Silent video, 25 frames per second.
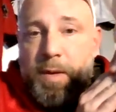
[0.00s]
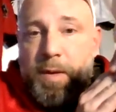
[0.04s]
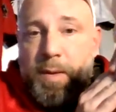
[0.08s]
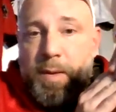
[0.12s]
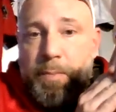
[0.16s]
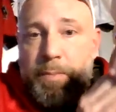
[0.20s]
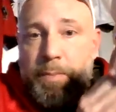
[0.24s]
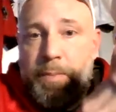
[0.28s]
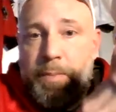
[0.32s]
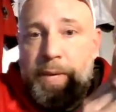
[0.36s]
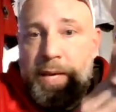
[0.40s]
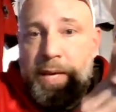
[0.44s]

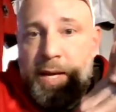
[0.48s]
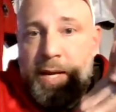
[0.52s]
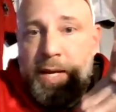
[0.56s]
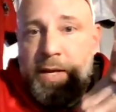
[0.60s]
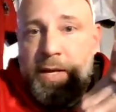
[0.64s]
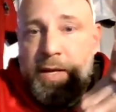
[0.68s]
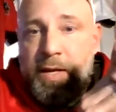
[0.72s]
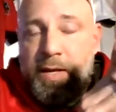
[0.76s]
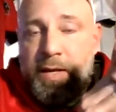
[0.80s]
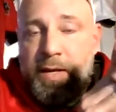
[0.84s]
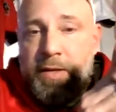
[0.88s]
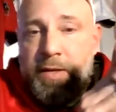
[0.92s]

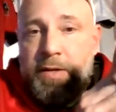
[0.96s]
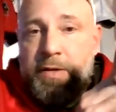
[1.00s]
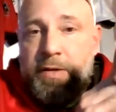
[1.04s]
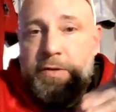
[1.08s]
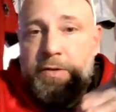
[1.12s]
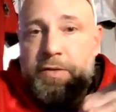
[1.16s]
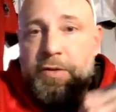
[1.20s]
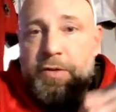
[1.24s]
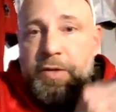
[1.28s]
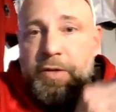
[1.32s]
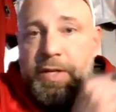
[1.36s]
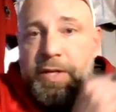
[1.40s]
pick
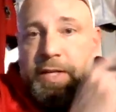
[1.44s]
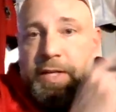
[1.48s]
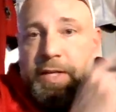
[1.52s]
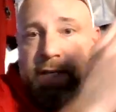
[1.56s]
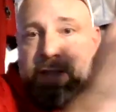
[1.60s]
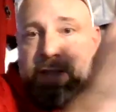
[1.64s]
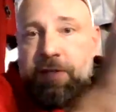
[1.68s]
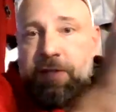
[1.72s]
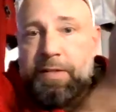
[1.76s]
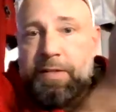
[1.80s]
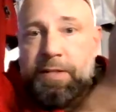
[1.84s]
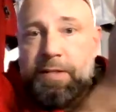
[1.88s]
to
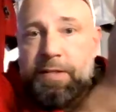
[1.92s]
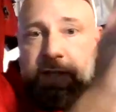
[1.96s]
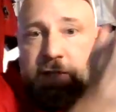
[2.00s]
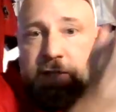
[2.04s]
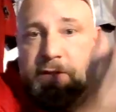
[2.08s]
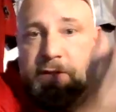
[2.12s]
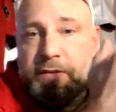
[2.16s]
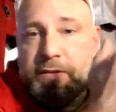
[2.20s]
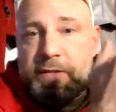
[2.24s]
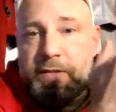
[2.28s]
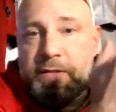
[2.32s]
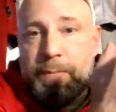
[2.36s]
get
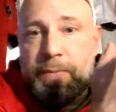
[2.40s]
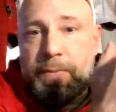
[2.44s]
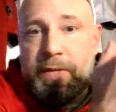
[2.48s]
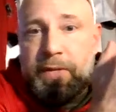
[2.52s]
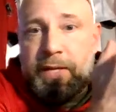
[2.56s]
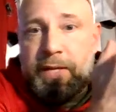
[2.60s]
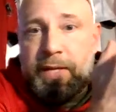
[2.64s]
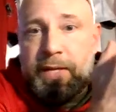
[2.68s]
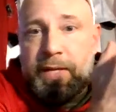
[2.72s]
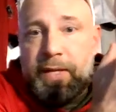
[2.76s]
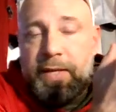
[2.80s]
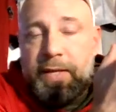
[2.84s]

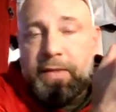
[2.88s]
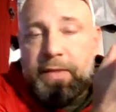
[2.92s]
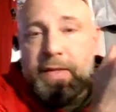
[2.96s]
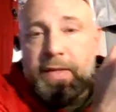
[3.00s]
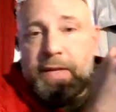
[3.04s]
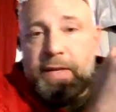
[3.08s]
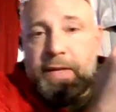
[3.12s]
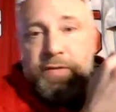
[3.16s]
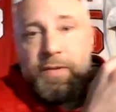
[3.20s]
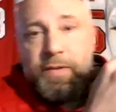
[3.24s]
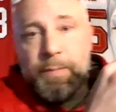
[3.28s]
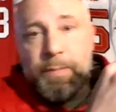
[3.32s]
something
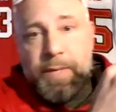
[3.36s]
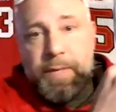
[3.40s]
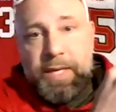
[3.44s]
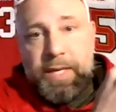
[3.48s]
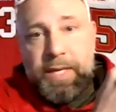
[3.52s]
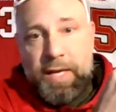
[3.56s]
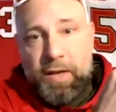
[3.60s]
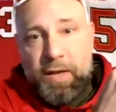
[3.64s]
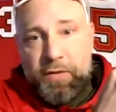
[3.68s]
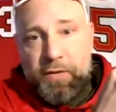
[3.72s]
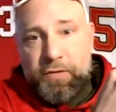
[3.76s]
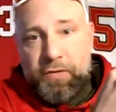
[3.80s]
that
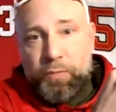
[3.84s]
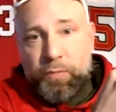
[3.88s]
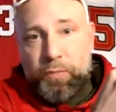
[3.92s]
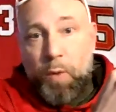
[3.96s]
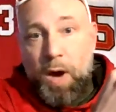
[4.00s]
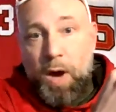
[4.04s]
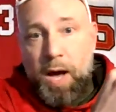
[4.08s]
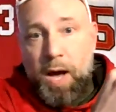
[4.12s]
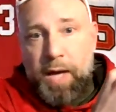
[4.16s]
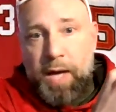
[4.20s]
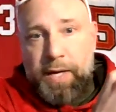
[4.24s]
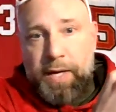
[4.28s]
somebody else
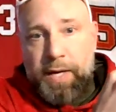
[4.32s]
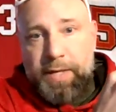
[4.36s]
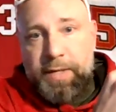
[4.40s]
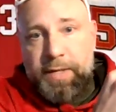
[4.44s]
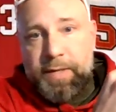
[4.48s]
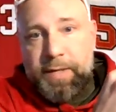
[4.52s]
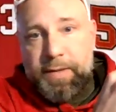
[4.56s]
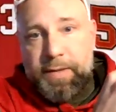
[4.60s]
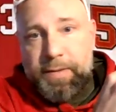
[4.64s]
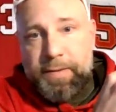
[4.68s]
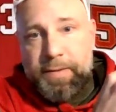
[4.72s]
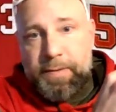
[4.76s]

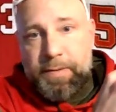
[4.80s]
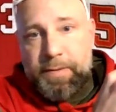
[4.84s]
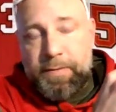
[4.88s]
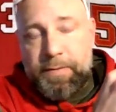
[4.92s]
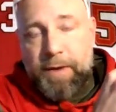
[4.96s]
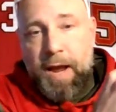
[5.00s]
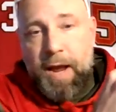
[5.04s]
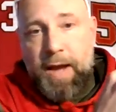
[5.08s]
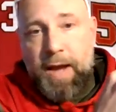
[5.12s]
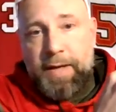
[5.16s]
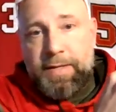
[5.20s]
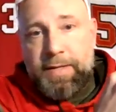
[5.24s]
wanted,
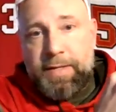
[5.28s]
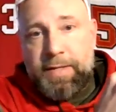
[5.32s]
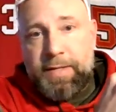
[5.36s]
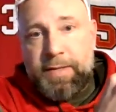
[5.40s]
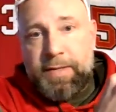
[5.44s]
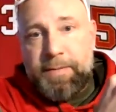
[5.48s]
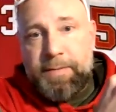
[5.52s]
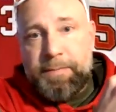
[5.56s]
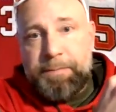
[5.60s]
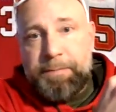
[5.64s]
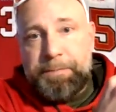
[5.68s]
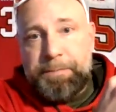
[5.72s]
right?
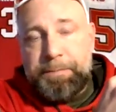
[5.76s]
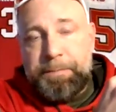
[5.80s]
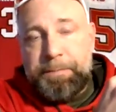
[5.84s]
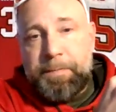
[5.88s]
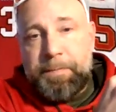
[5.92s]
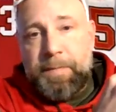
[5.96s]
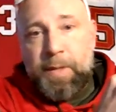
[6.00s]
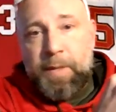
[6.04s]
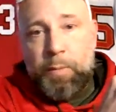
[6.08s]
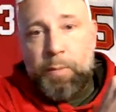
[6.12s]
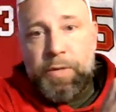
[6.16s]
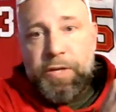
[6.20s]

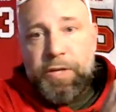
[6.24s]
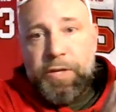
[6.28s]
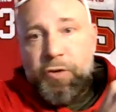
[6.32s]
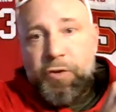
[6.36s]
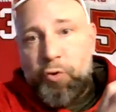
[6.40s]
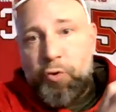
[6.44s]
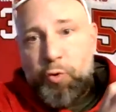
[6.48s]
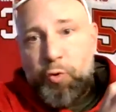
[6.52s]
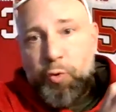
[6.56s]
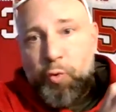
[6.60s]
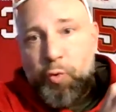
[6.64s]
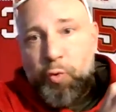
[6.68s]
That we
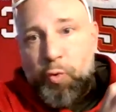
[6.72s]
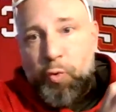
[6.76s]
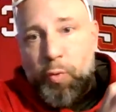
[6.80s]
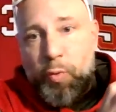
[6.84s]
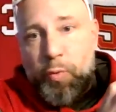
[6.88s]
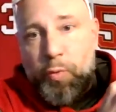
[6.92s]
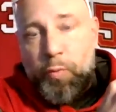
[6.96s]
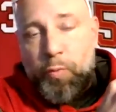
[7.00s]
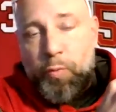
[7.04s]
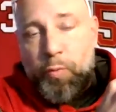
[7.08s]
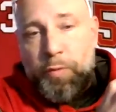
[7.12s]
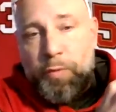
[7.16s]

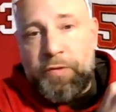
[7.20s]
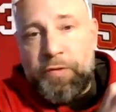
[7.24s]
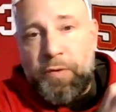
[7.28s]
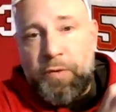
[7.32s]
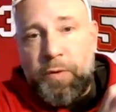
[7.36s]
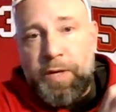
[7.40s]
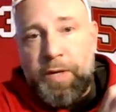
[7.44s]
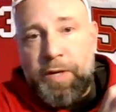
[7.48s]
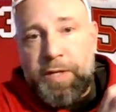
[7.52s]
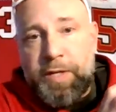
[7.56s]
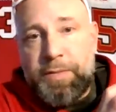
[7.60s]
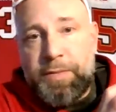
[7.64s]
knew was
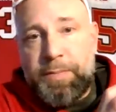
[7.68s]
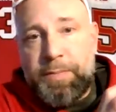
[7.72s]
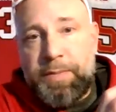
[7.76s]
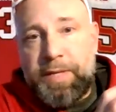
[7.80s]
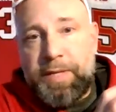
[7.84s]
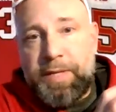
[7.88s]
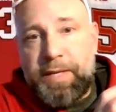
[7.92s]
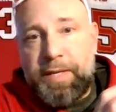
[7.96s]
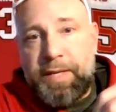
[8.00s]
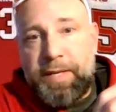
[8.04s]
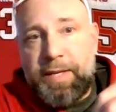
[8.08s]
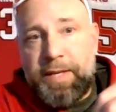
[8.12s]
going to
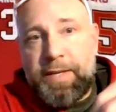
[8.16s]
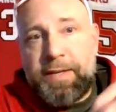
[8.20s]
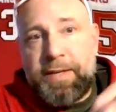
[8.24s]
be